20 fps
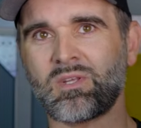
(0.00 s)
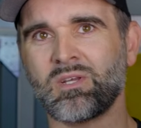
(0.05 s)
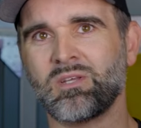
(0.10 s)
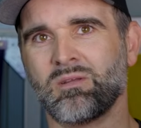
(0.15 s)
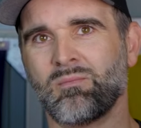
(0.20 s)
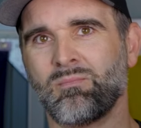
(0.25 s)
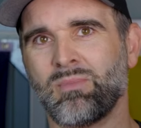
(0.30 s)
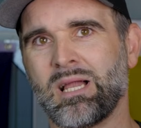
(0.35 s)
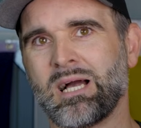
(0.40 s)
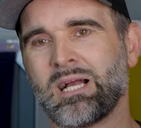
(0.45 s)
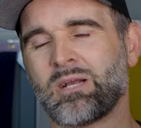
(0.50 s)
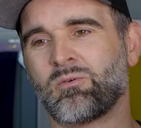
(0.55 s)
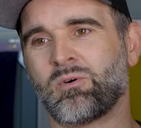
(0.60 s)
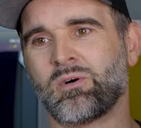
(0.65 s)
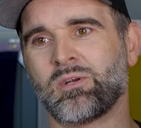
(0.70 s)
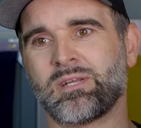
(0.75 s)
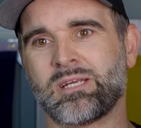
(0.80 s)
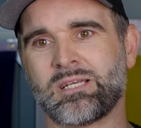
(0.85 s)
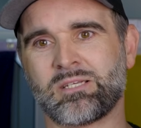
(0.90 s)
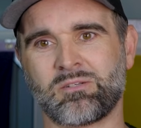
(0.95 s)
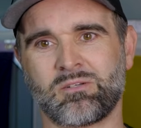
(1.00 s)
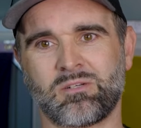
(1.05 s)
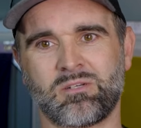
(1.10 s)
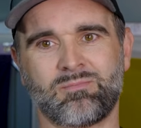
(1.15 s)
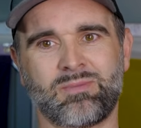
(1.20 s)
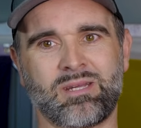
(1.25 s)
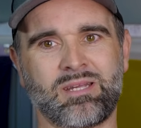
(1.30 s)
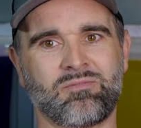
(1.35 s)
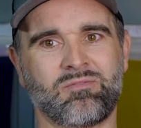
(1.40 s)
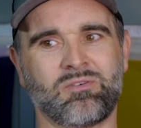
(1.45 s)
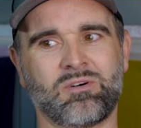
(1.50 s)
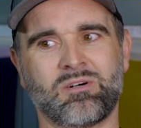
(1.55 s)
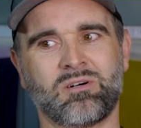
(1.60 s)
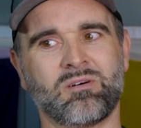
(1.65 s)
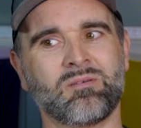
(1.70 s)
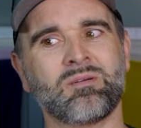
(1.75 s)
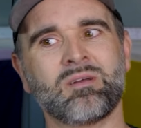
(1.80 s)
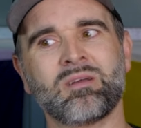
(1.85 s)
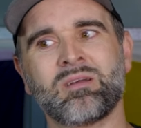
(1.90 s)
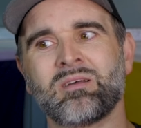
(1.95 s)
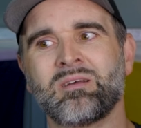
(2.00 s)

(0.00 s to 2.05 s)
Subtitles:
And the black one is going to be for